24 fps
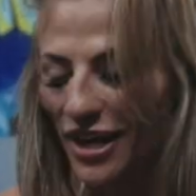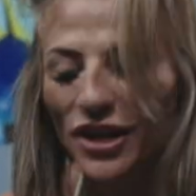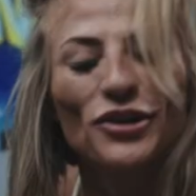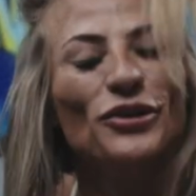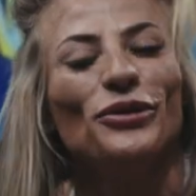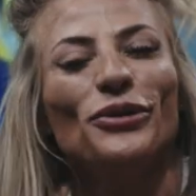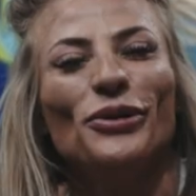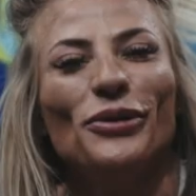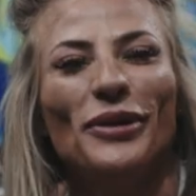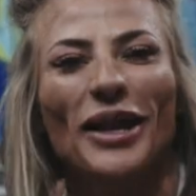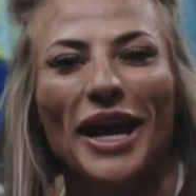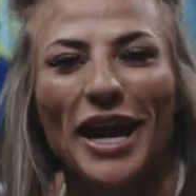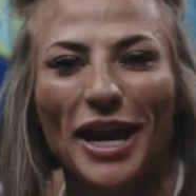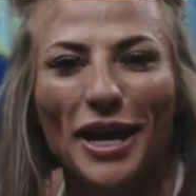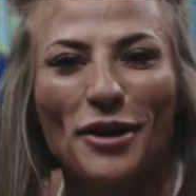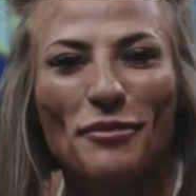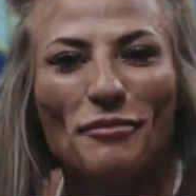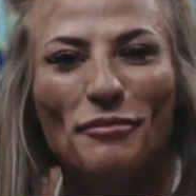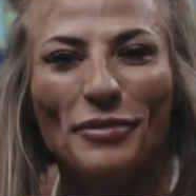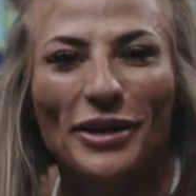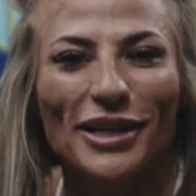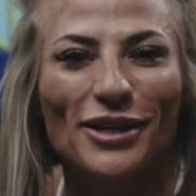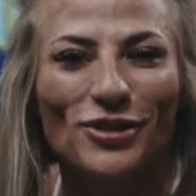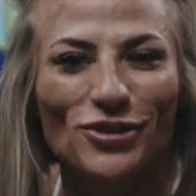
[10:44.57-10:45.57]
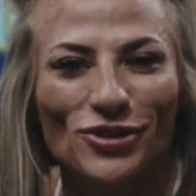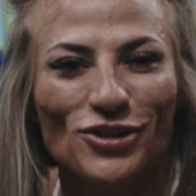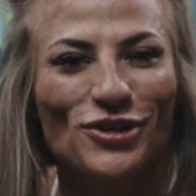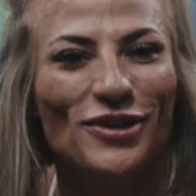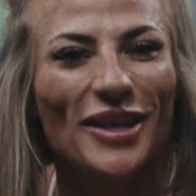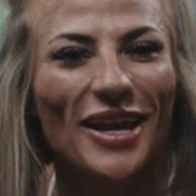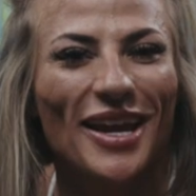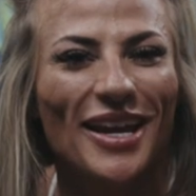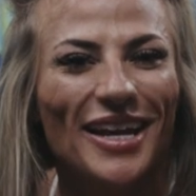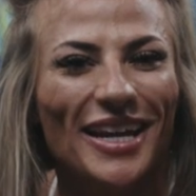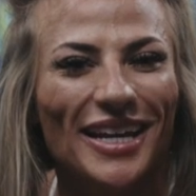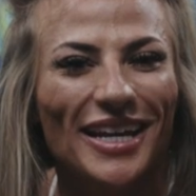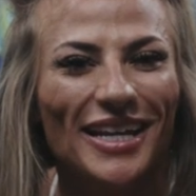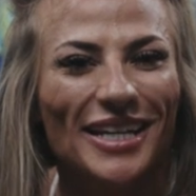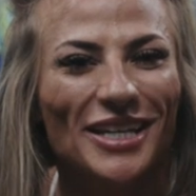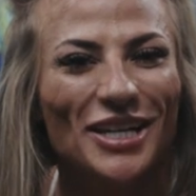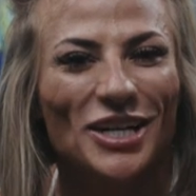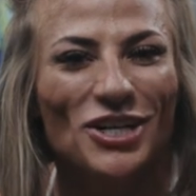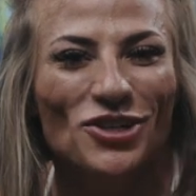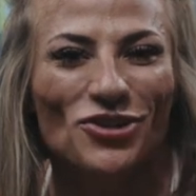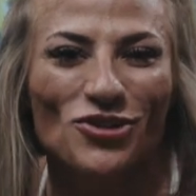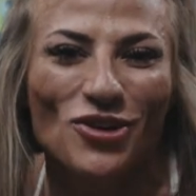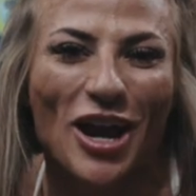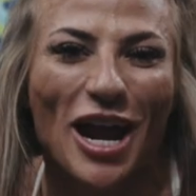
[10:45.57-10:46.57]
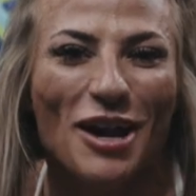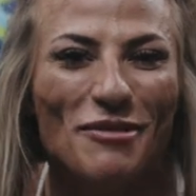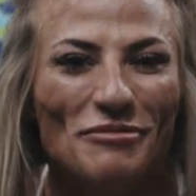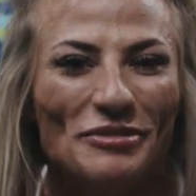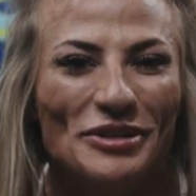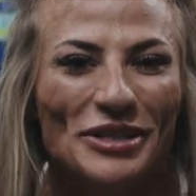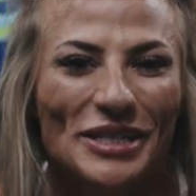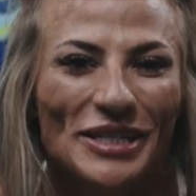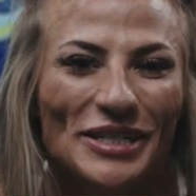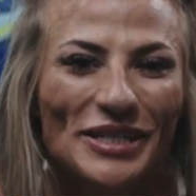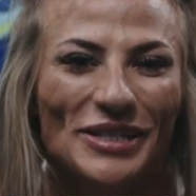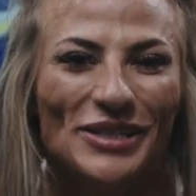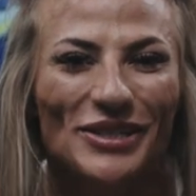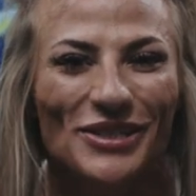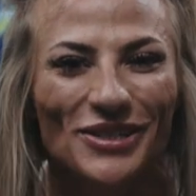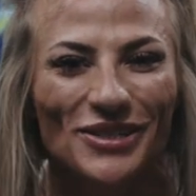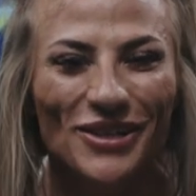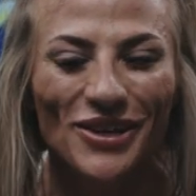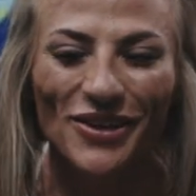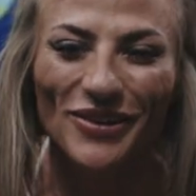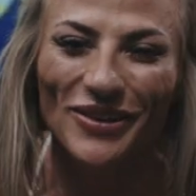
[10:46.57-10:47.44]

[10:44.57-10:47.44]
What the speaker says: glute ham bench thingy contraptions, you